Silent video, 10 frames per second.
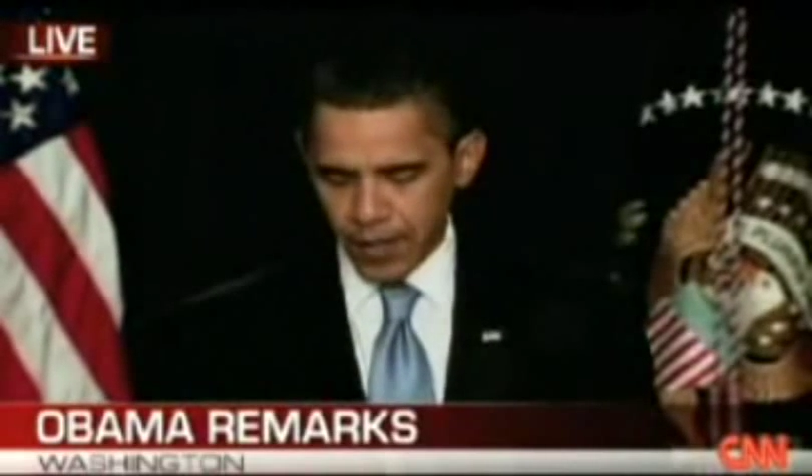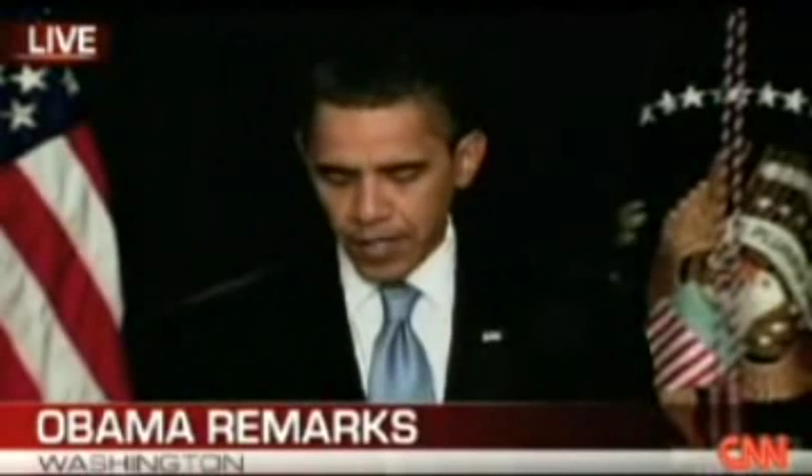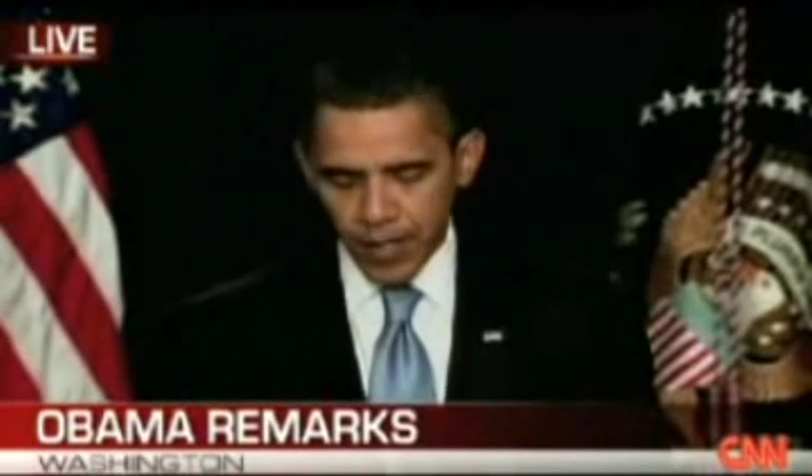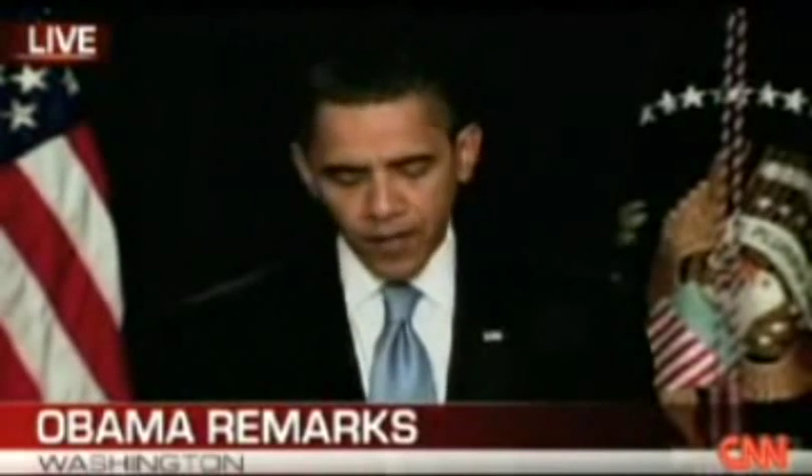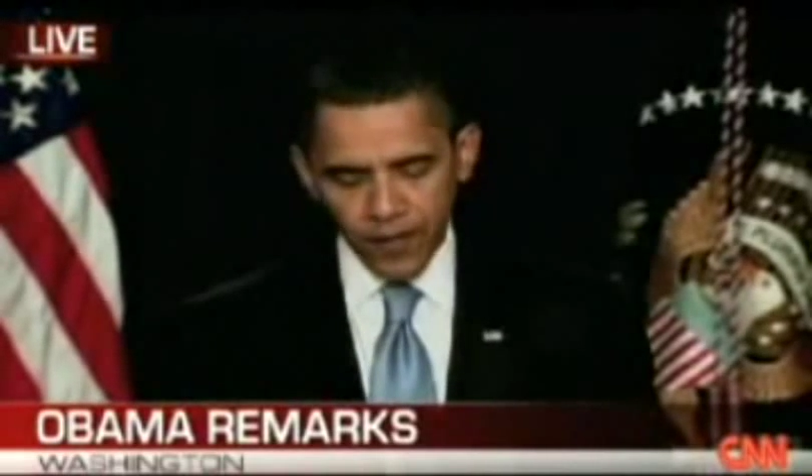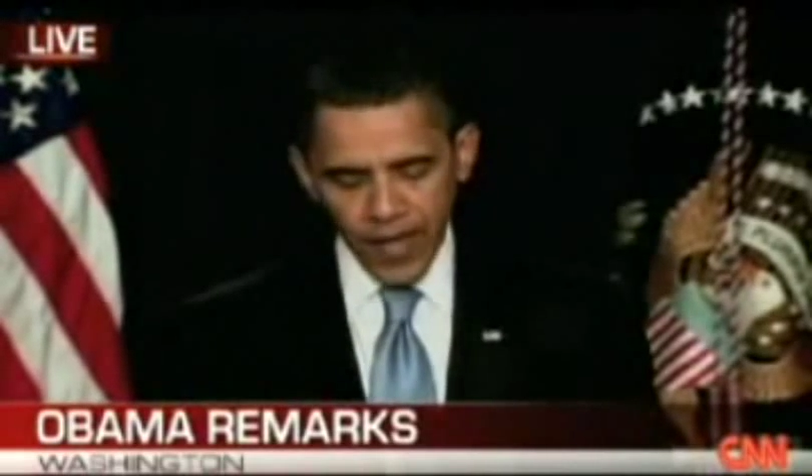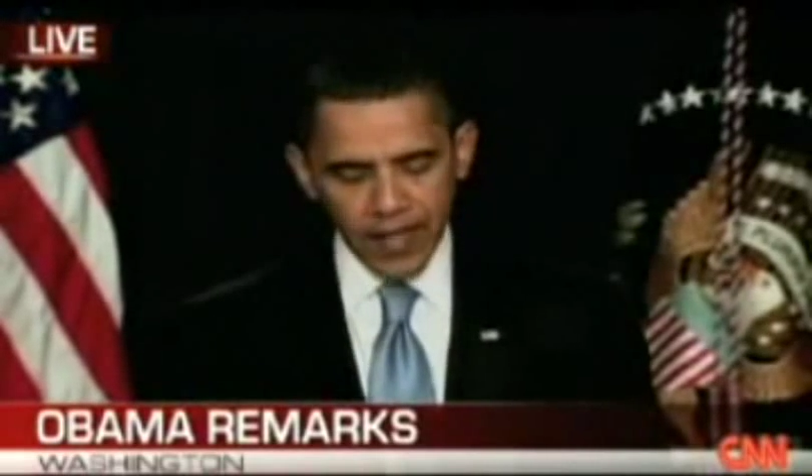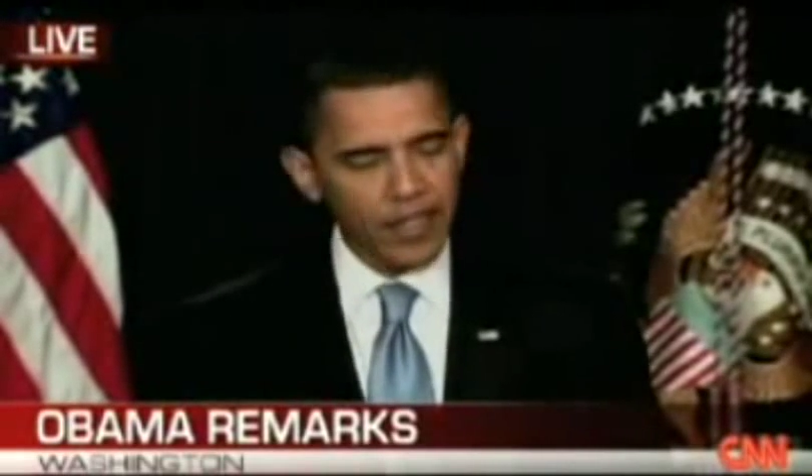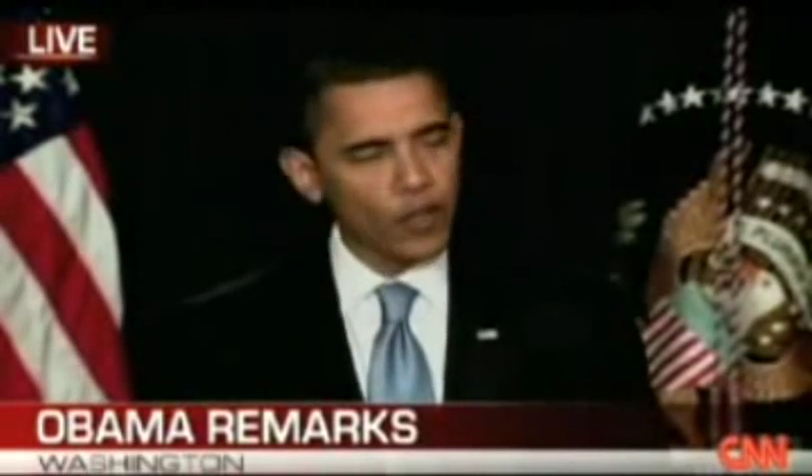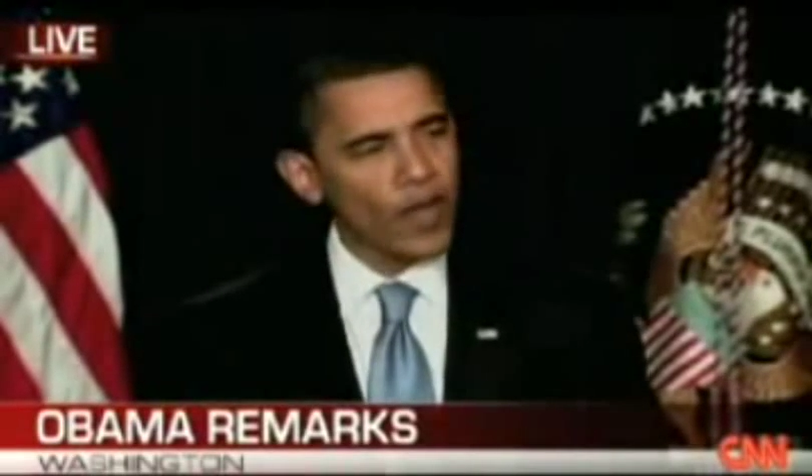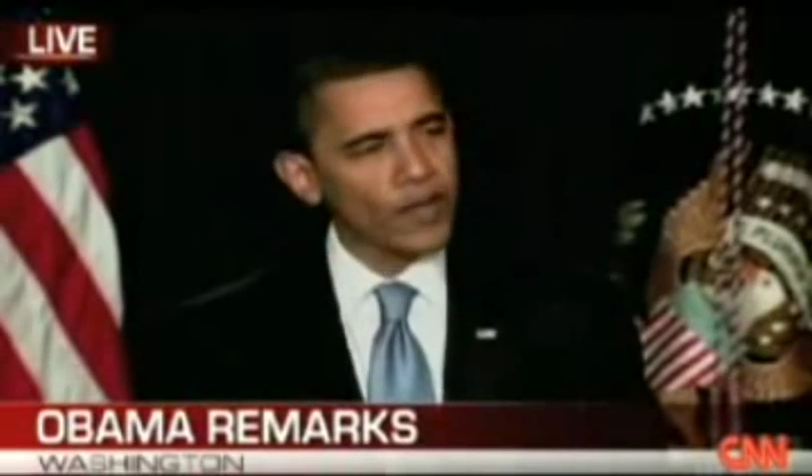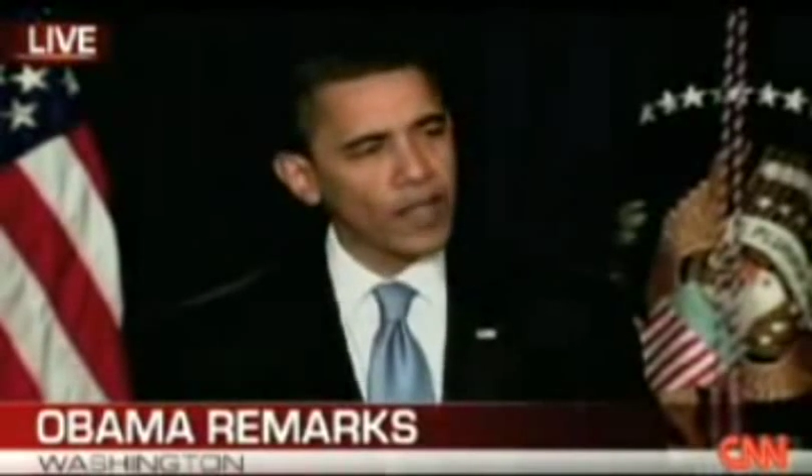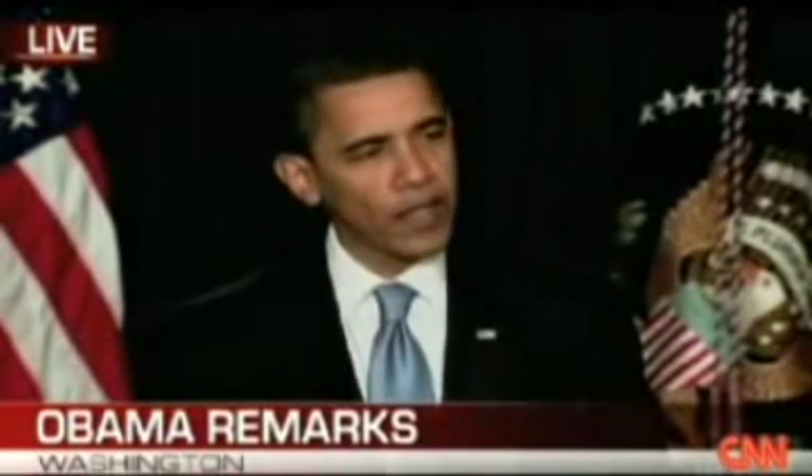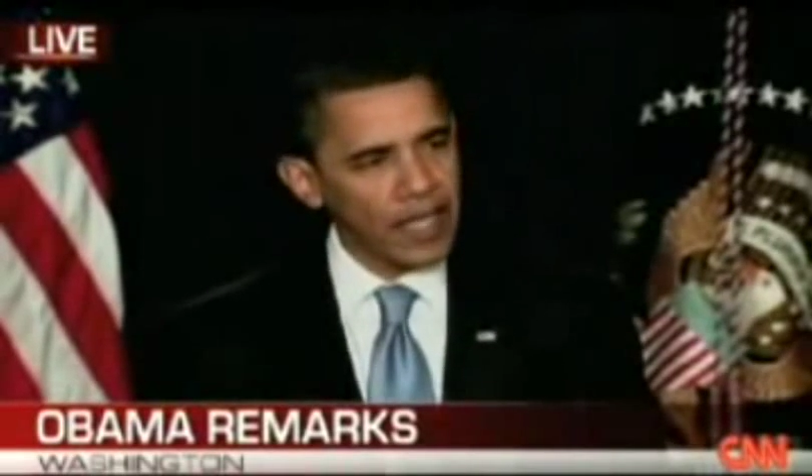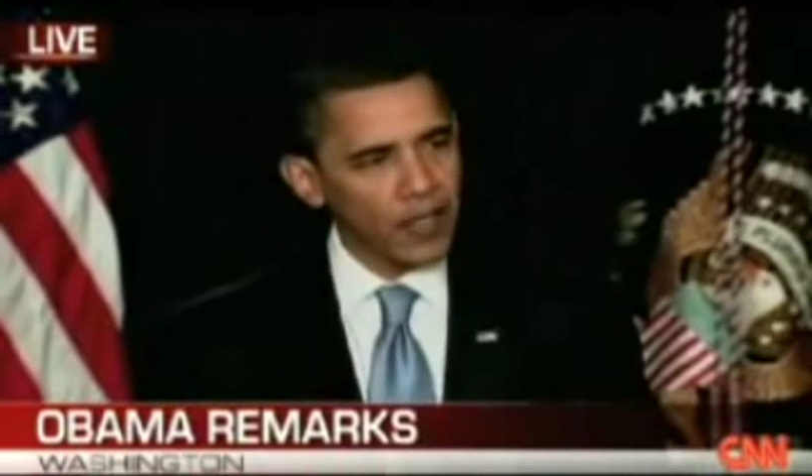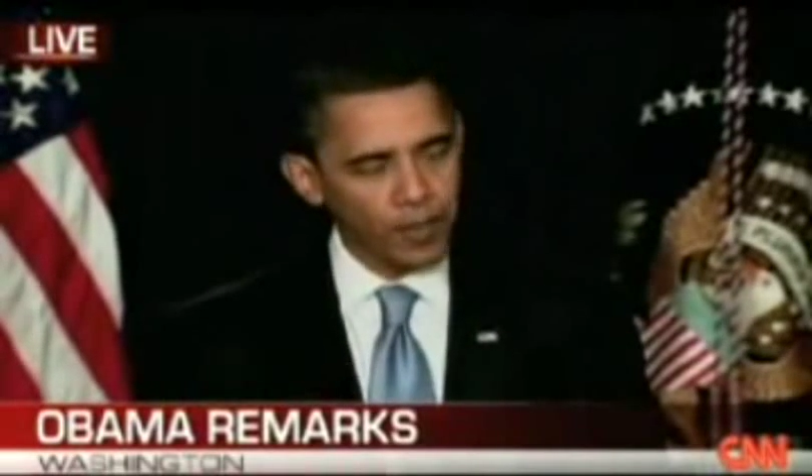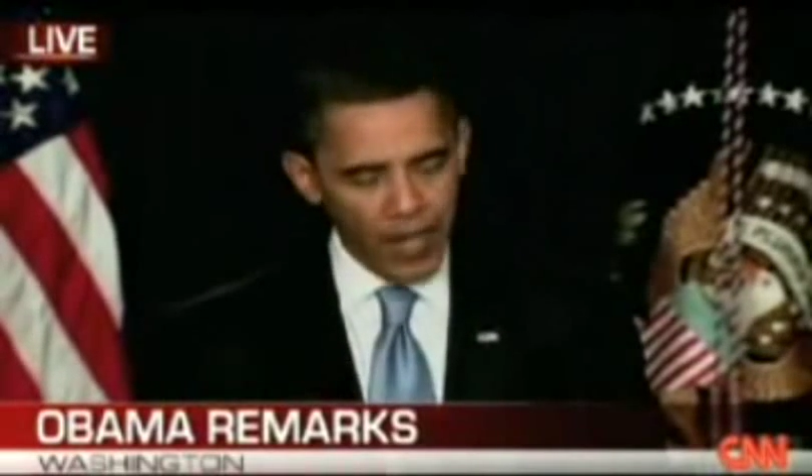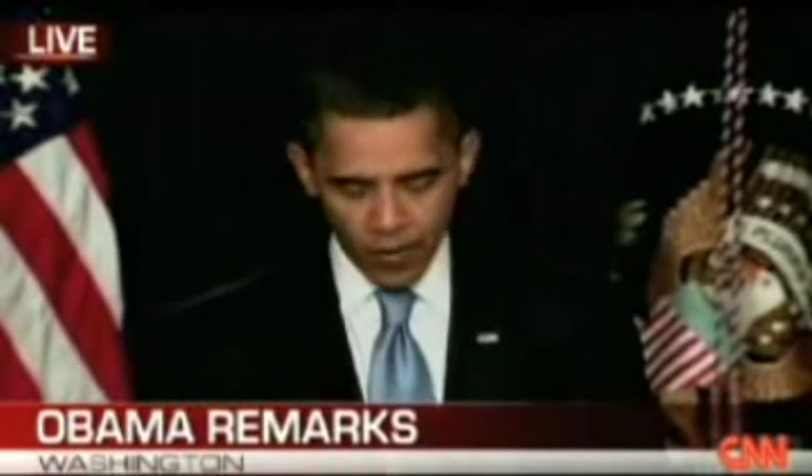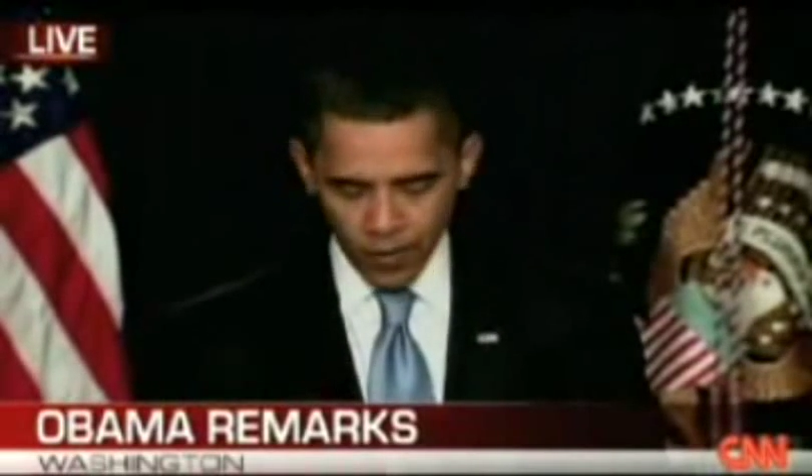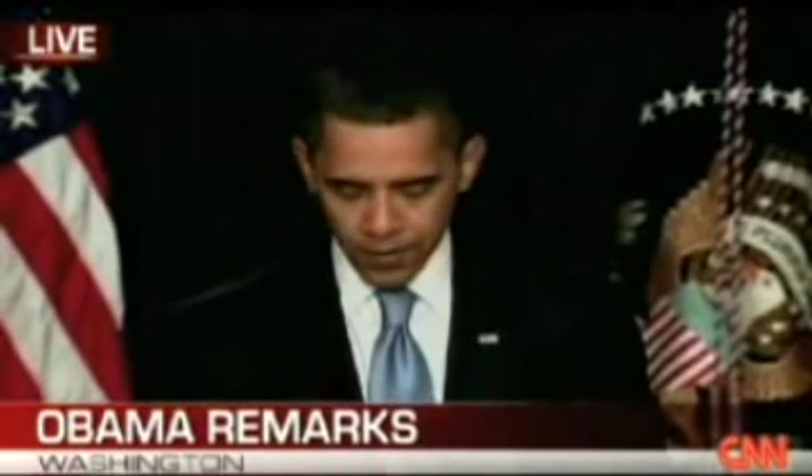But the mere fact that you have the legal
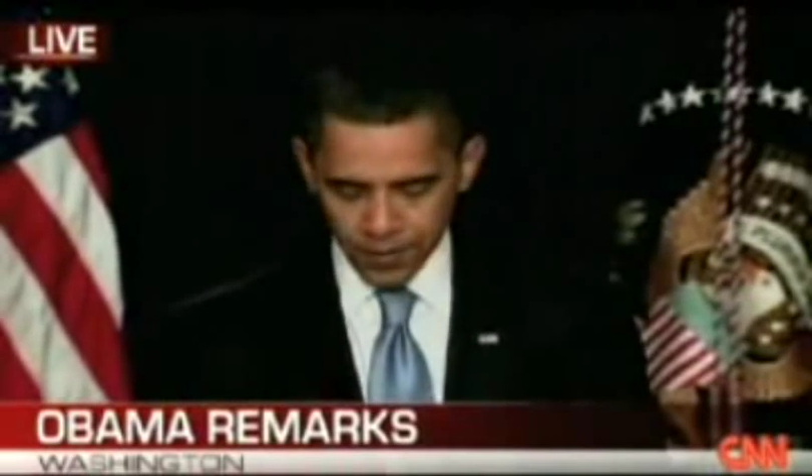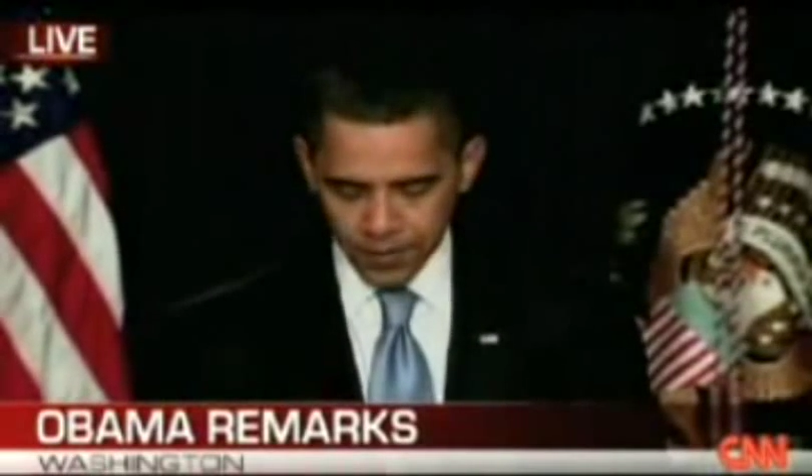power